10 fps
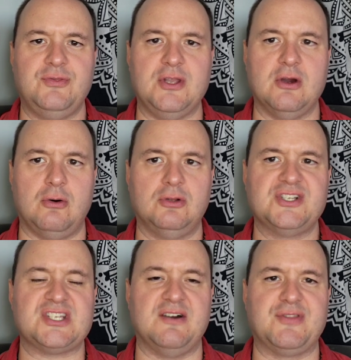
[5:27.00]
The
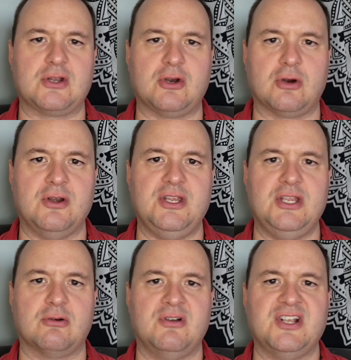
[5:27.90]
oldest of the
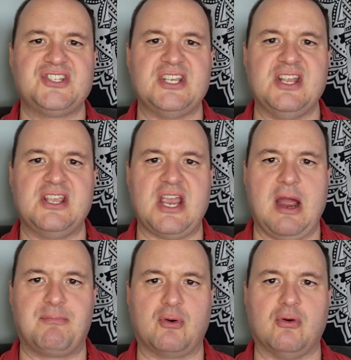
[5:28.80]
current Uranus in
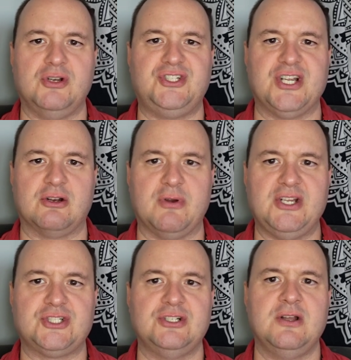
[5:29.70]
Capricorn
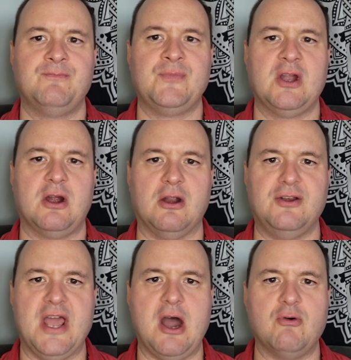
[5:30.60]
generation
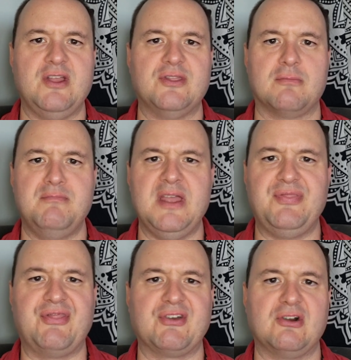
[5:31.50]
are now in their
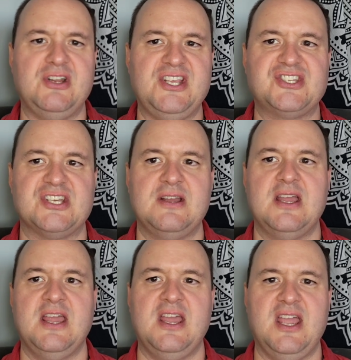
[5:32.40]
mid 30s,
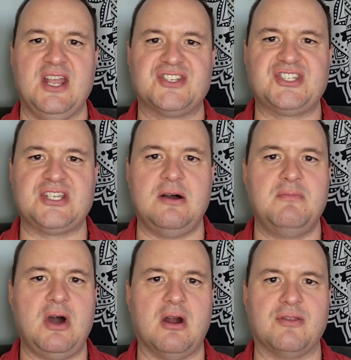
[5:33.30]
and
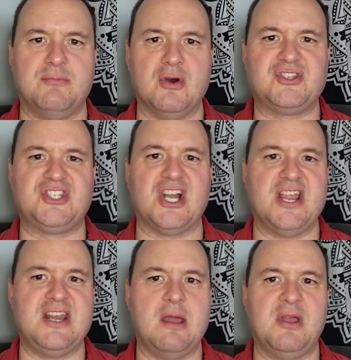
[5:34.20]
some are the most
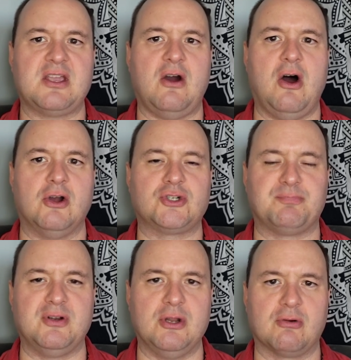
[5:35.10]
dynamic
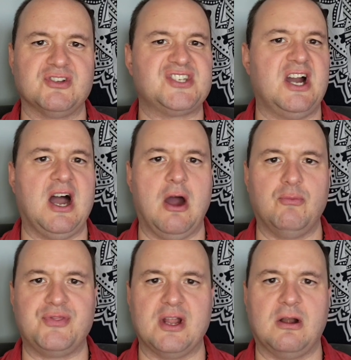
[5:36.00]
entrepreneurs
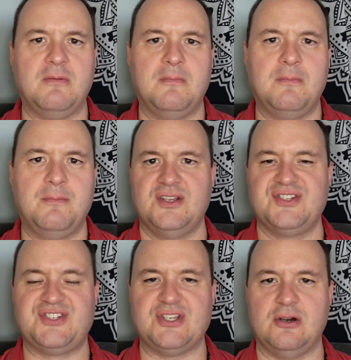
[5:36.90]
out there.
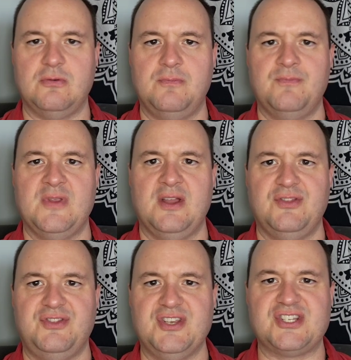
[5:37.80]
So,
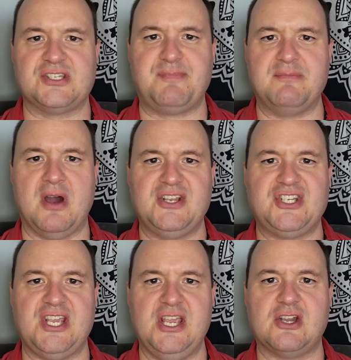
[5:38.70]
this has been my
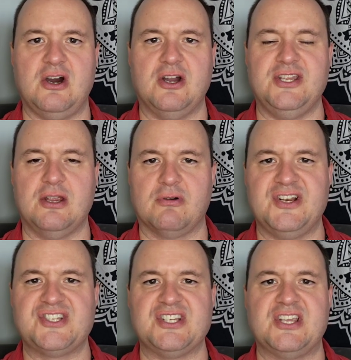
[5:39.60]
take on
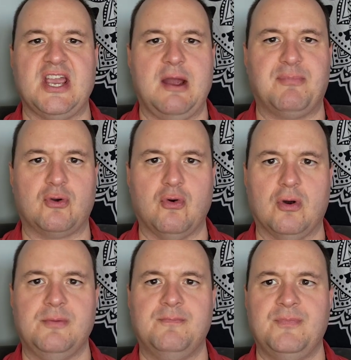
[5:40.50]
Uranus in
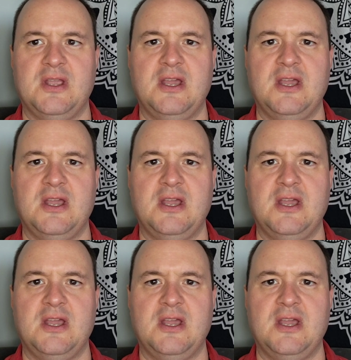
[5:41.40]
Capricorn.